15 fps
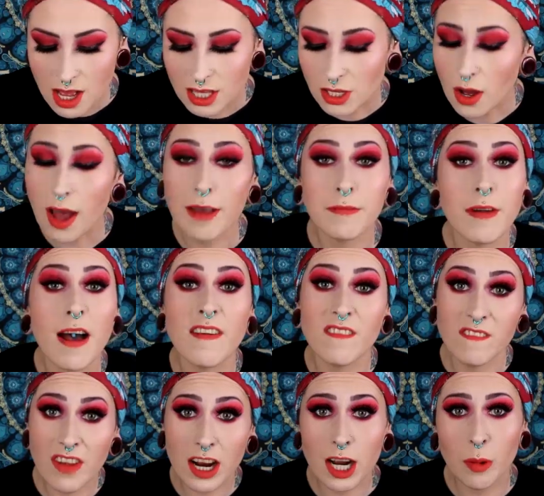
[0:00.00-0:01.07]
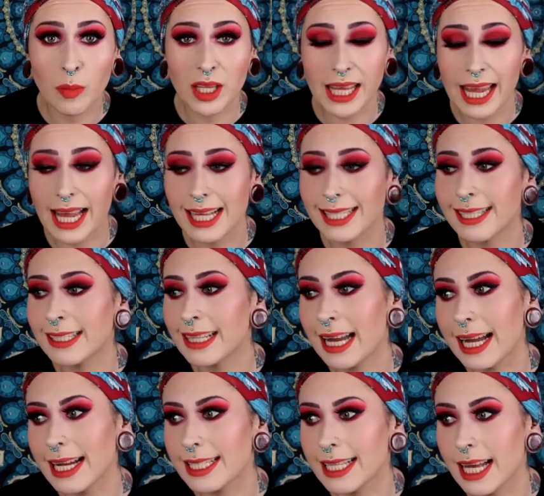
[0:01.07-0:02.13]
So I'm very pleased.
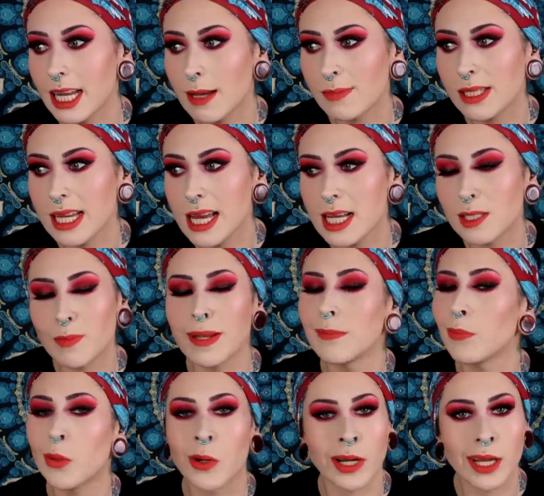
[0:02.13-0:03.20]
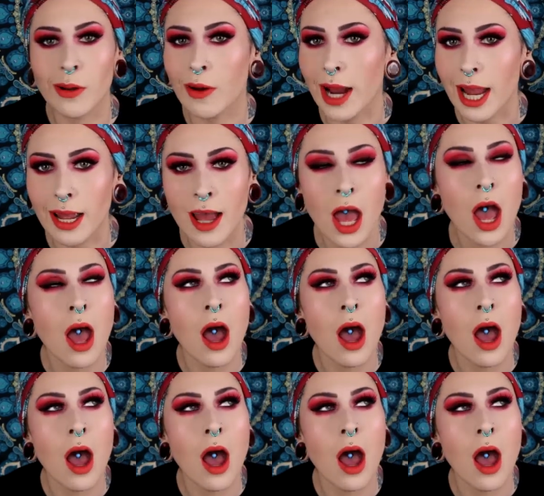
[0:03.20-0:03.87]
Like I said, IPSY has been pretty great.